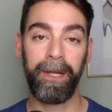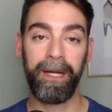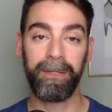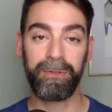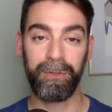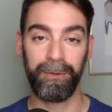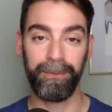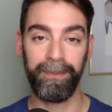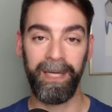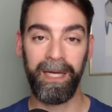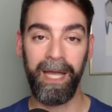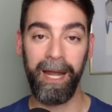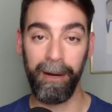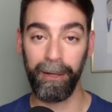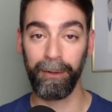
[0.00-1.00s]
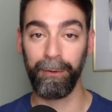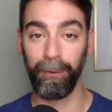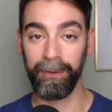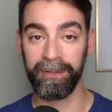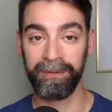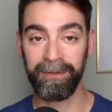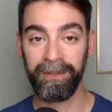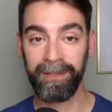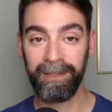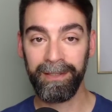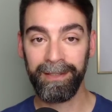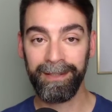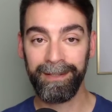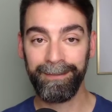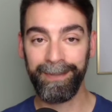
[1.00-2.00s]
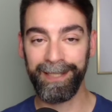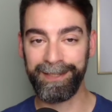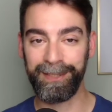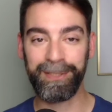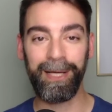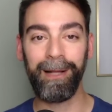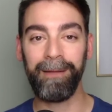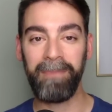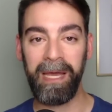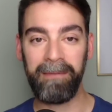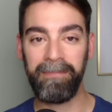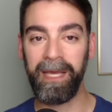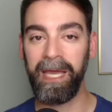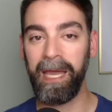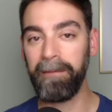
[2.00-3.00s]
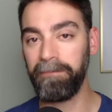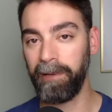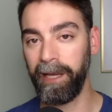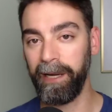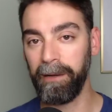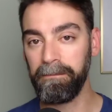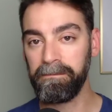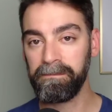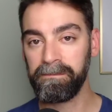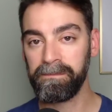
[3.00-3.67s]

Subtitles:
player told me, Eric Gordon, but let's just call him NBA player,